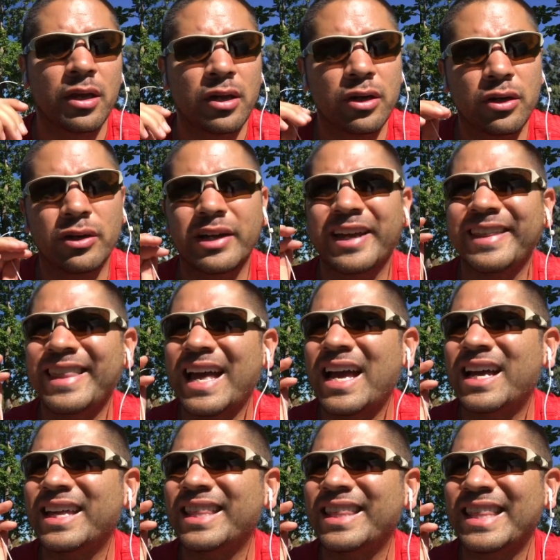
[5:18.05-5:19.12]
You know, and
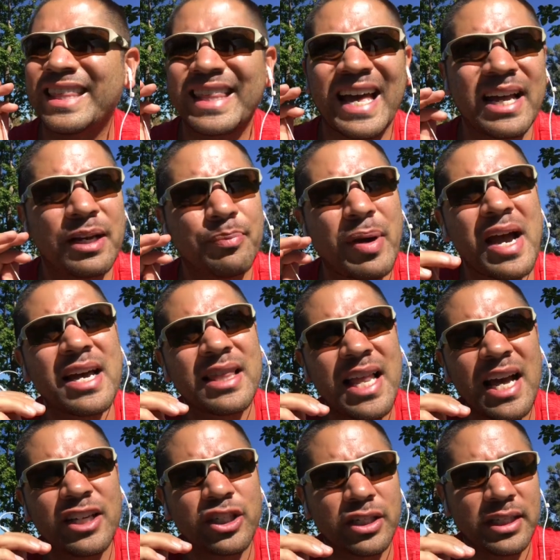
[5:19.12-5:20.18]
that that
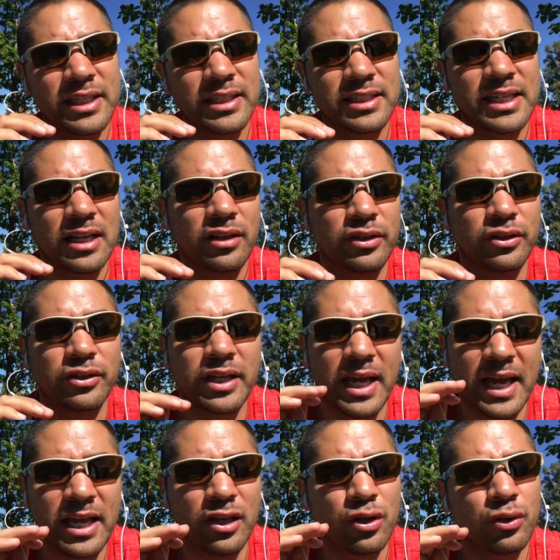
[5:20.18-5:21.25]
biologically is telling her that
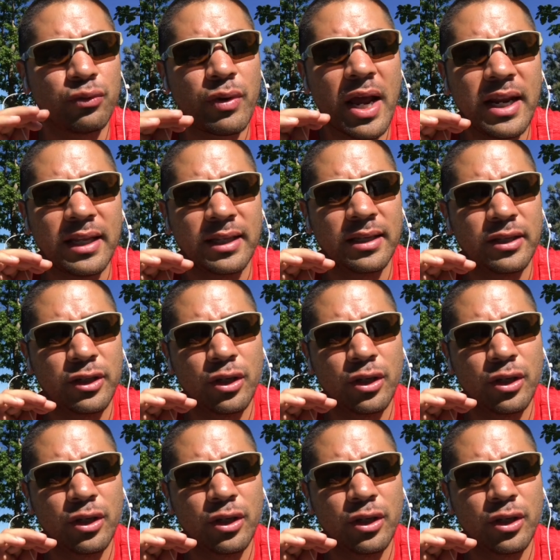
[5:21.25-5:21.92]
hey, you're ready.